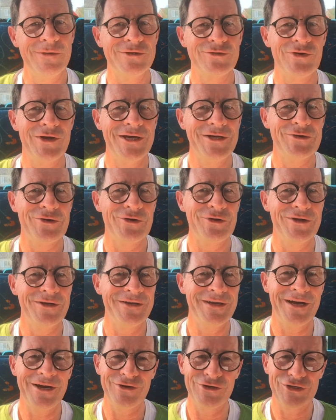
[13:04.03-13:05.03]
Ray Dolan.
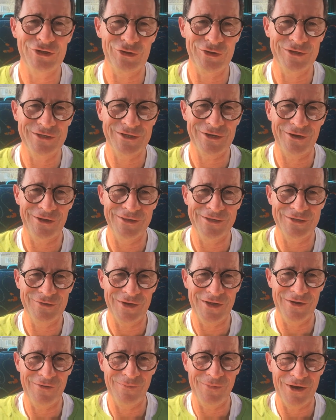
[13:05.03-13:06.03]
Our show is called The
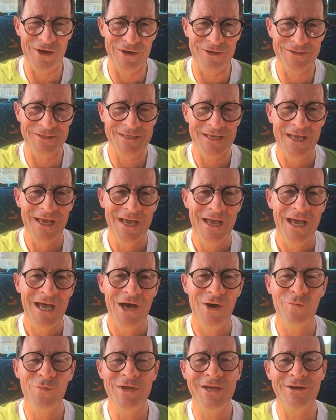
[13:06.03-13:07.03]
12 Bongs.
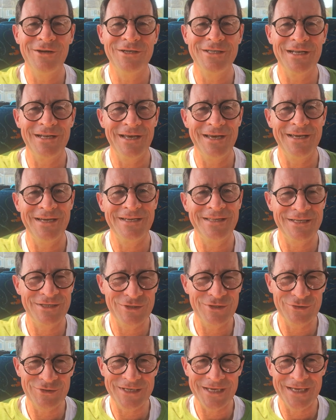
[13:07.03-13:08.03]
And we are delighted that
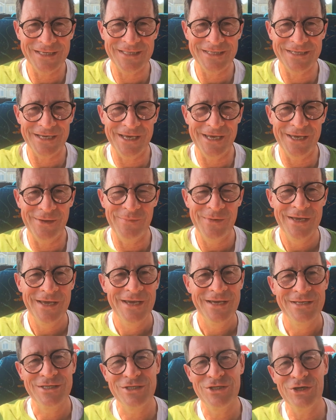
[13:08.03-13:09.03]
you take the time
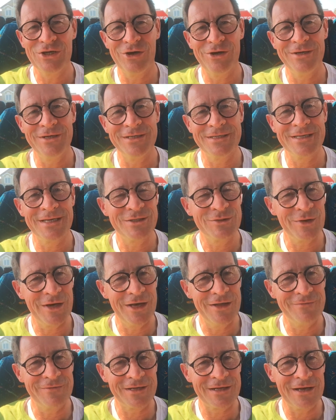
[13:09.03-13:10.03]
to join us at
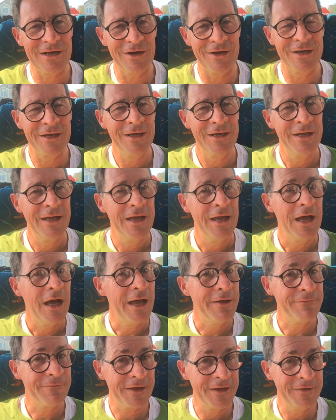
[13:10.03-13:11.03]
12 o'clock,
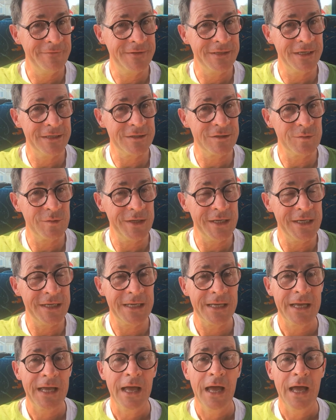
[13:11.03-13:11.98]
5 days a week.